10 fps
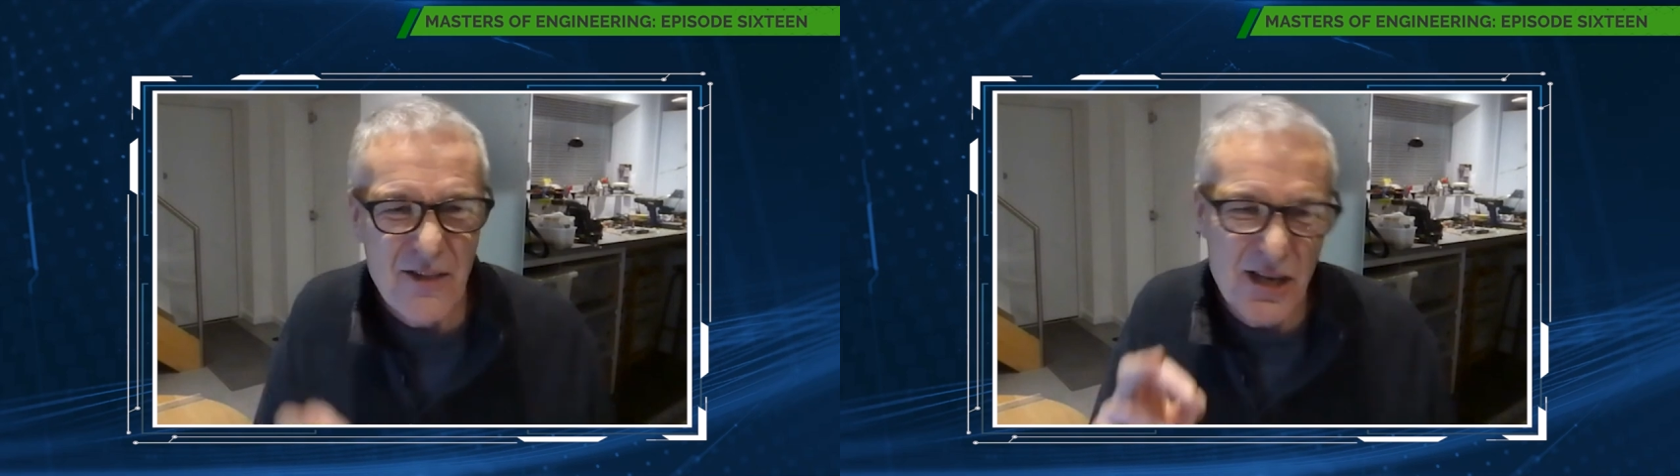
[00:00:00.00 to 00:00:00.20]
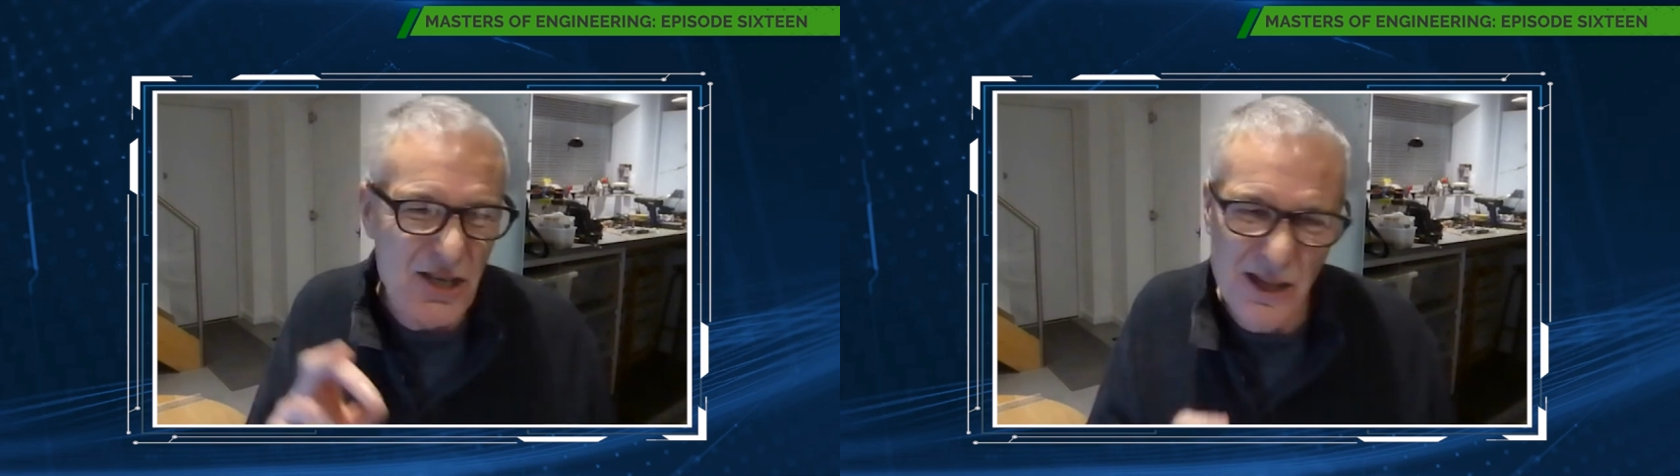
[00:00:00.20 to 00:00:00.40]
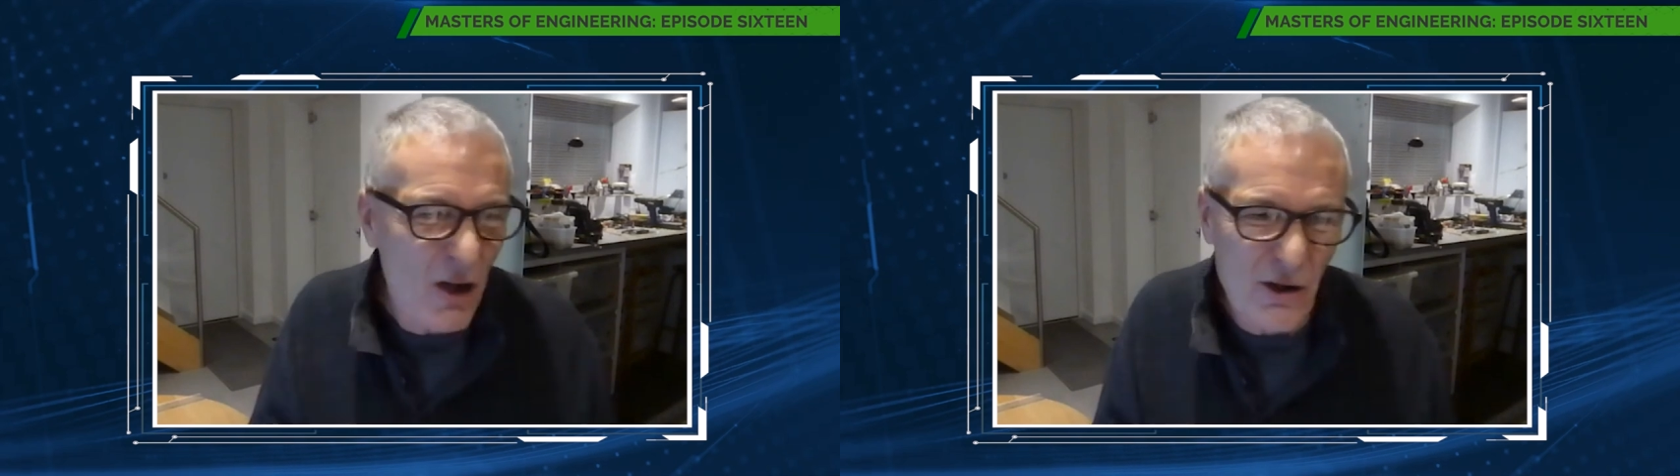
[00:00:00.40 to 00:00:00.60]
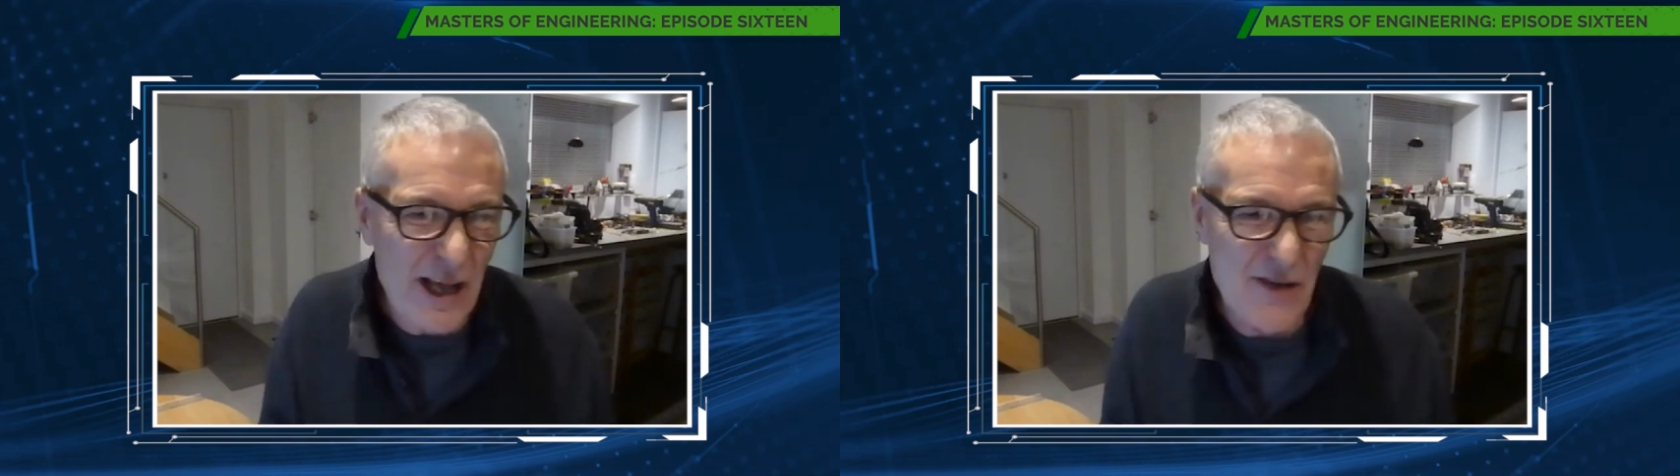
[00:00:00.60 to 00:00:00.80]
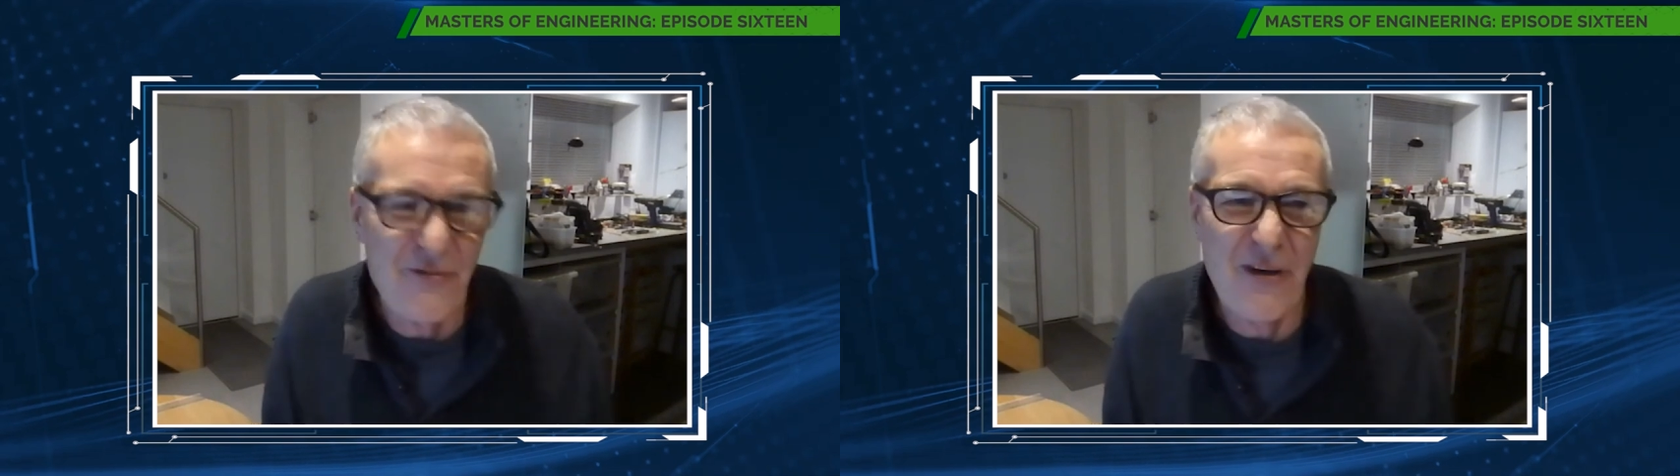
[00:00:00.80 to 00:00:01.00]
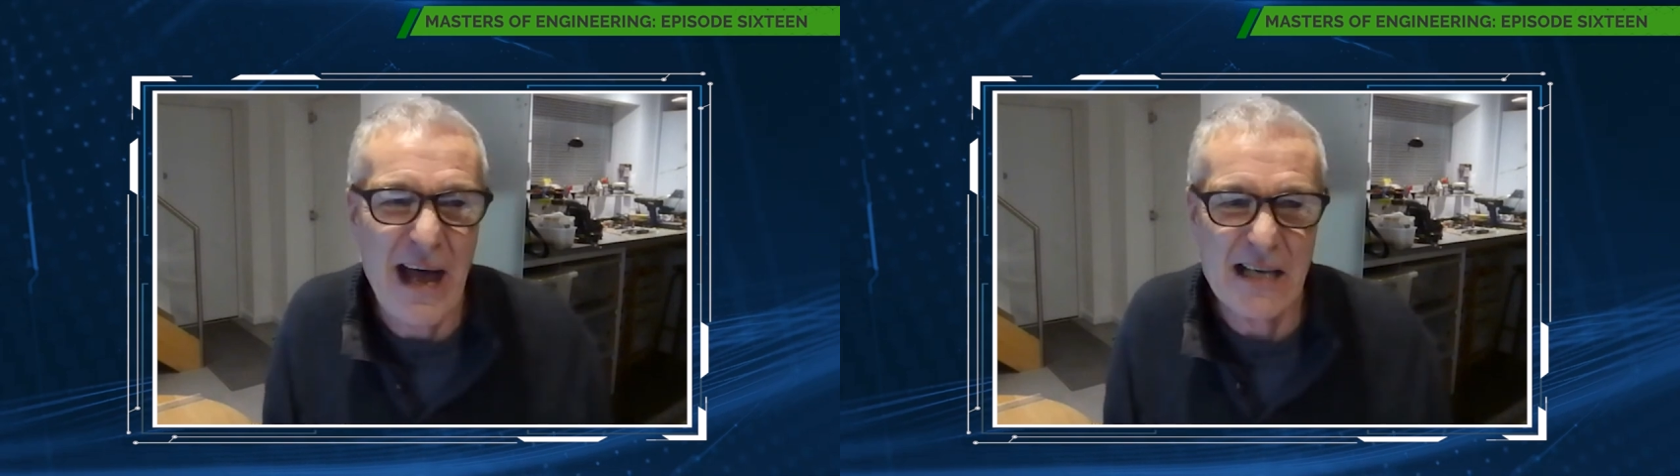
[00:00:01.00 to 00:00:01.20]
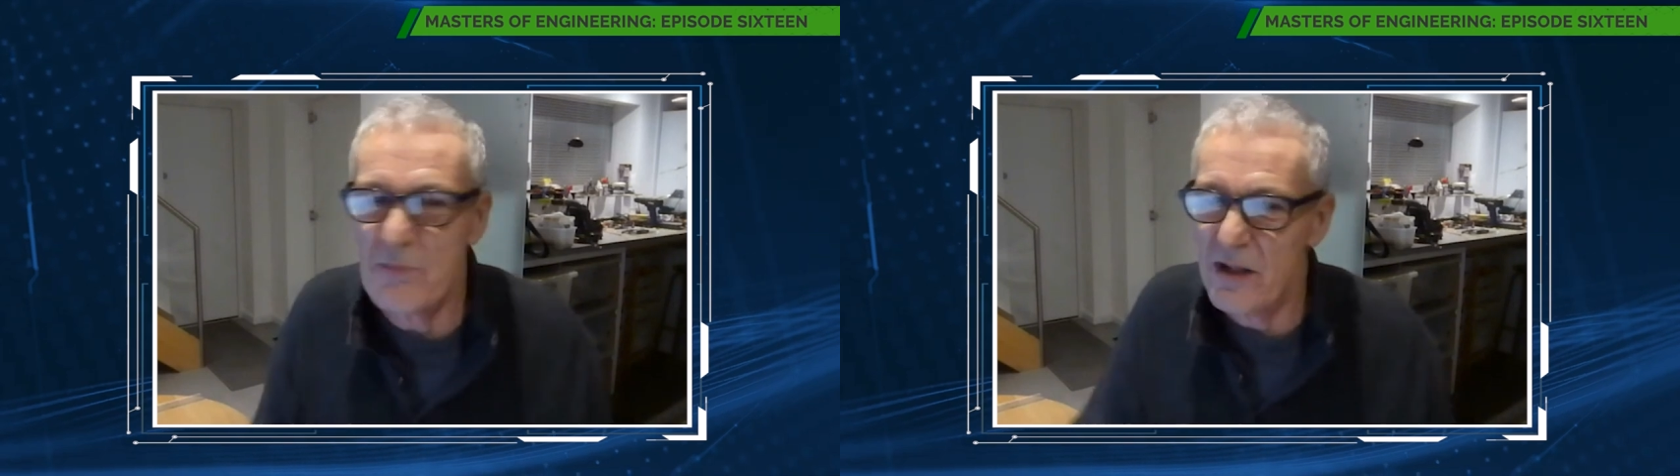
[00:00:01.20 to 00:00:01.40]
they're, okay, they're fast,